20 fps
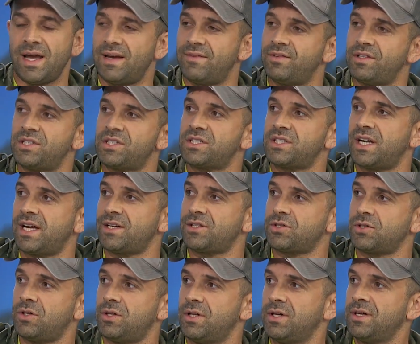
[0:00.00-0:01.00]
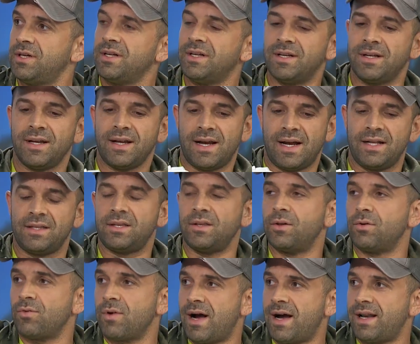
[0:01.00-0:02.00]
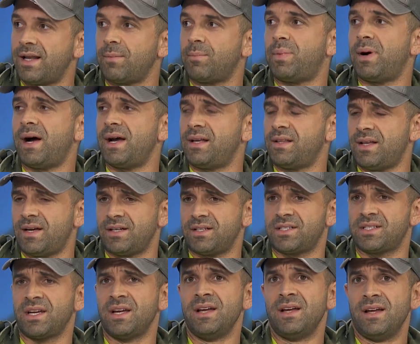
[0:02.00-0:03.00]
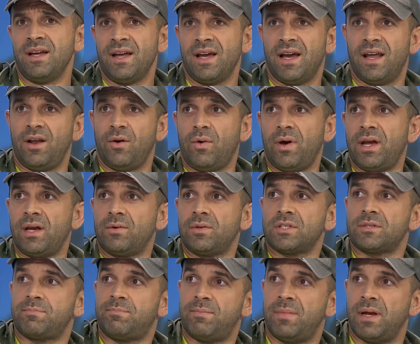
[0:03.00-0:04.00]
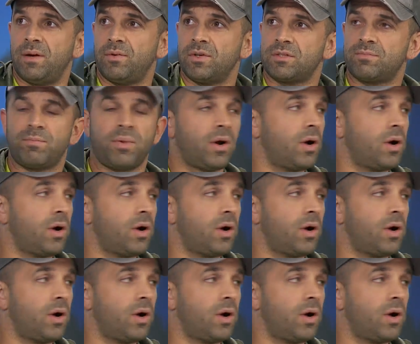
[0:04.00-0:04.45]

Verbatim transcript: a heavy satchel onto yeah. the rotting yeah. pylons in a way, it was it was